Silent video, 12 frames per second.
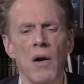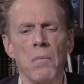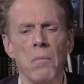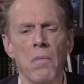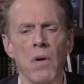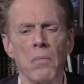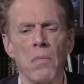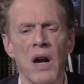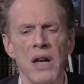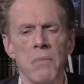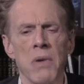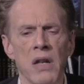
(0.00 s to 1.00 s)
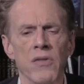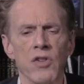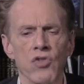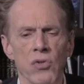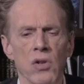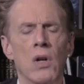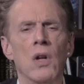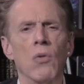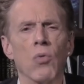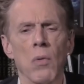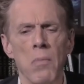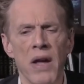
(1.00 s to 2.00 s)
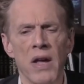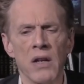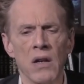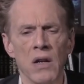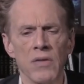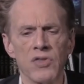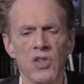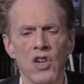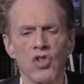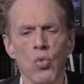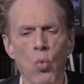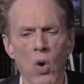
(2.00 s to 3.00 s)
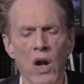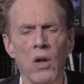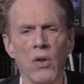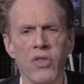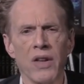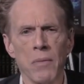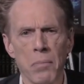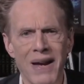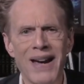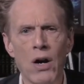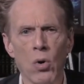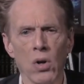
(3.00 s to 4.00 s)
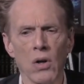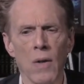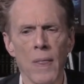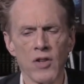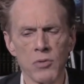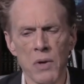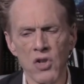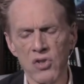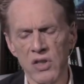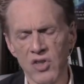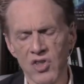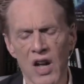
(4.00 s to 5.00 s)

mighty men of Israel were men of such wealth and power, especially